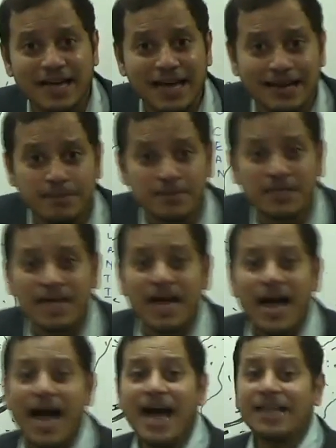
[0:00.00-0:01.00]
Alps
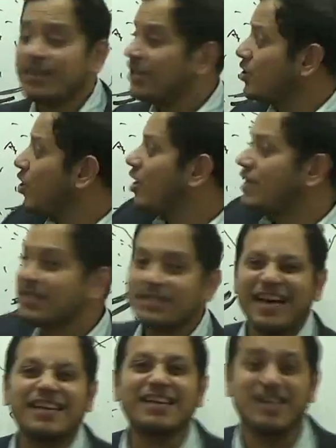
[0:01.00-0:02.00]
and the Rockies
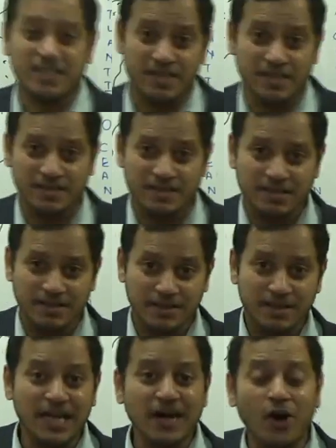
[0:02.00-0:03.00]
are cousins.
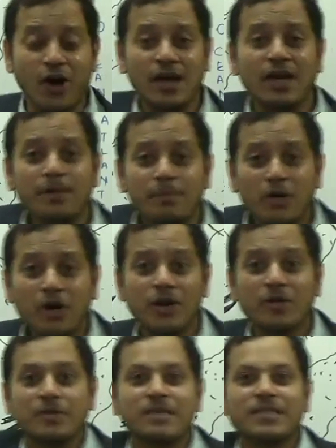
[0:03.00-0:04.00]
They all belong to the